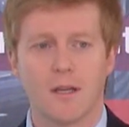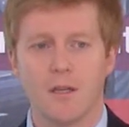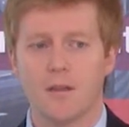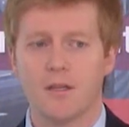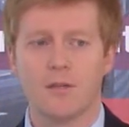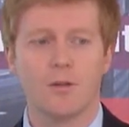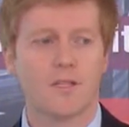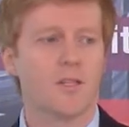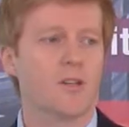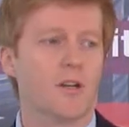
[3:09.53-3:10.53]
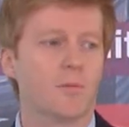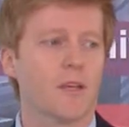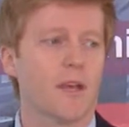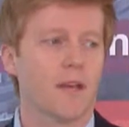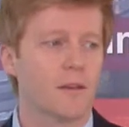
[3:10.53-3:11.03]
And then you as a startup
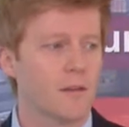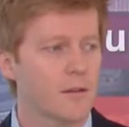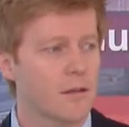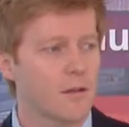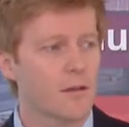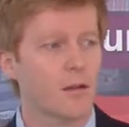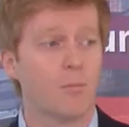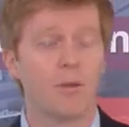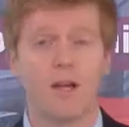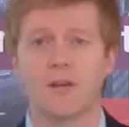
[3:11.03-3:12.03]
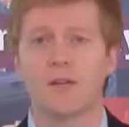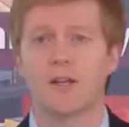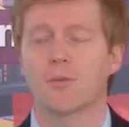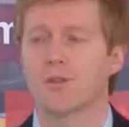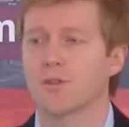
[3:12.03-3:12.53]
can uh, apply to
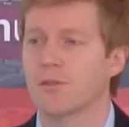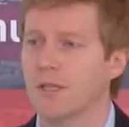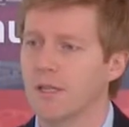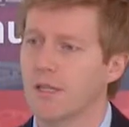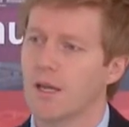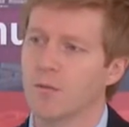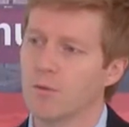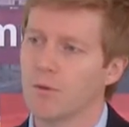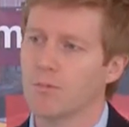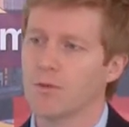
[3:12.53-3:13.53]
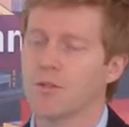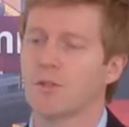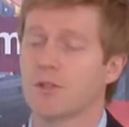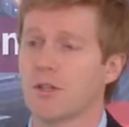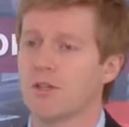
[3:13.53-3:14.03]
that opportunity and we will put
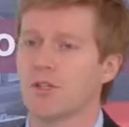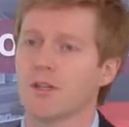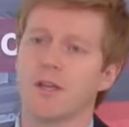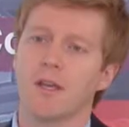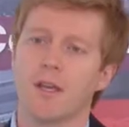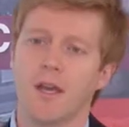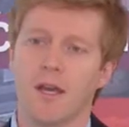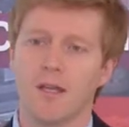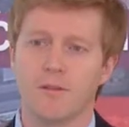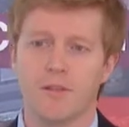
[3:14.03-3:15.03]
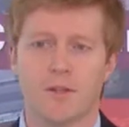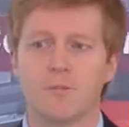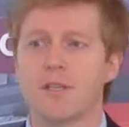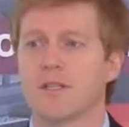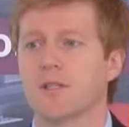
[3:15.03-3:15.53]
you in touch. And if the
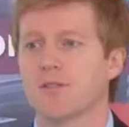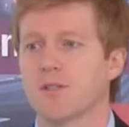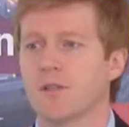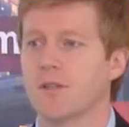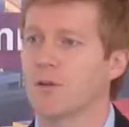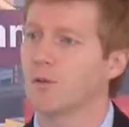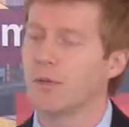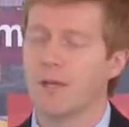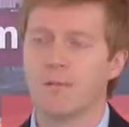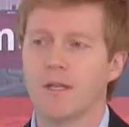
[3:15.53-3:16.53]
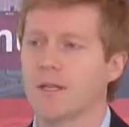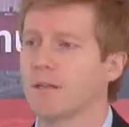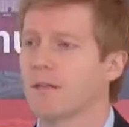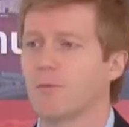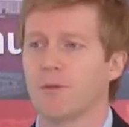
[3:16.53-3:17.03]
company is interested, there will be a
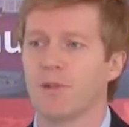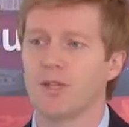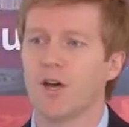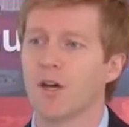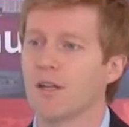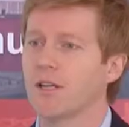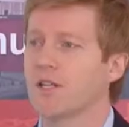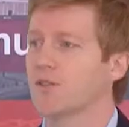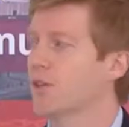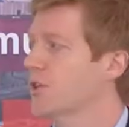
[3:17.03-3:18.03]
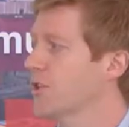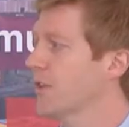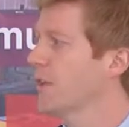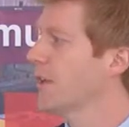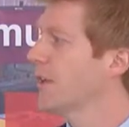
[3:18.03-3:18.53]
meeting. There might be an online introduction.